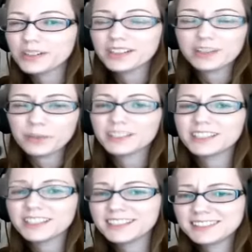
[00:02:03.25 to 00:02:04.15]
God
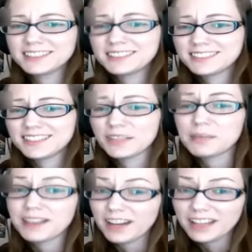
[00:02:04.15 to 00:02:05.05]
willing. That'd
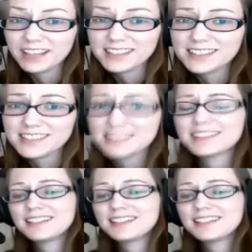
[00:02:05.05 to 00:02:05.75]
be nice.